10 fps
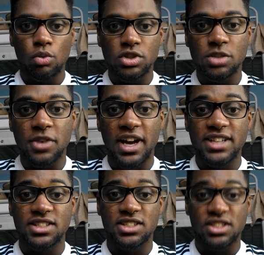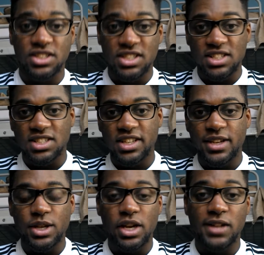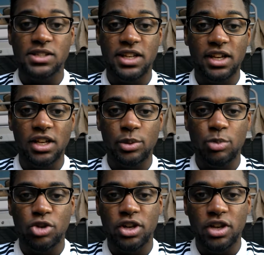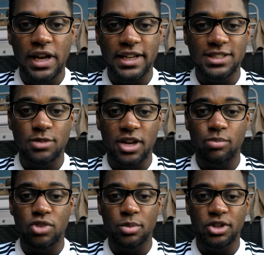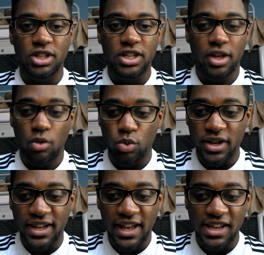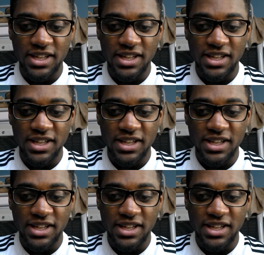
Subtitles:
What's up, guys? It's Consistency here, and today I'm going to be bringing you guys my Premier League Week